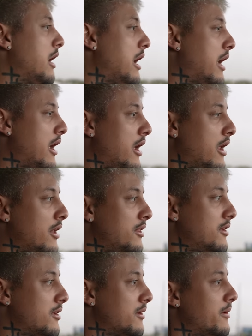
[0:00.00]
and
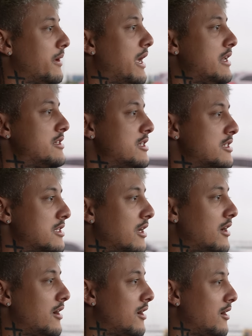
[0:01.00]
it's just
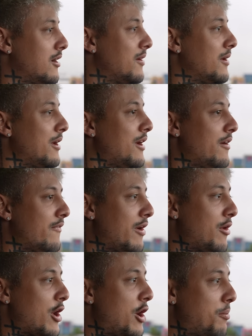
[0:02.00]
a
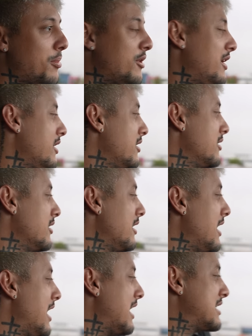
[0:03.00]
very humbling
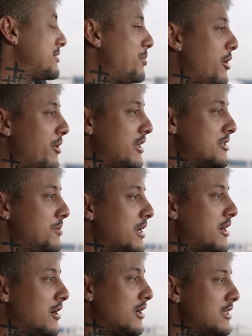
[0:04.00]
experience
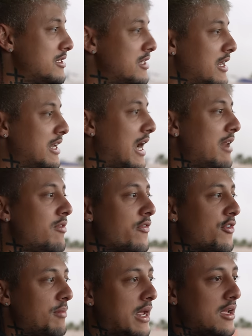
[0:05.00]
because not even
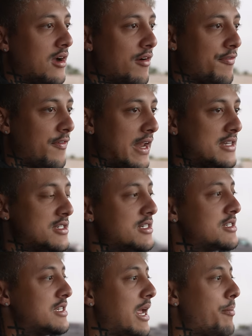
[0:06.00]
from like a flexing
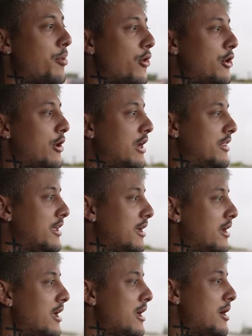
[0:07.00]
standpoint or anything,
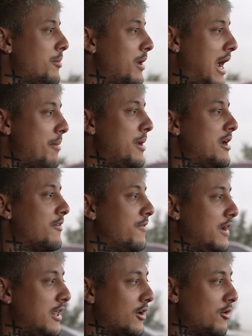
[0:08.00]
but I made a
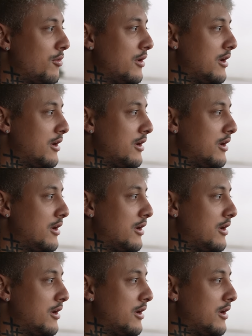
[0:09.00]
video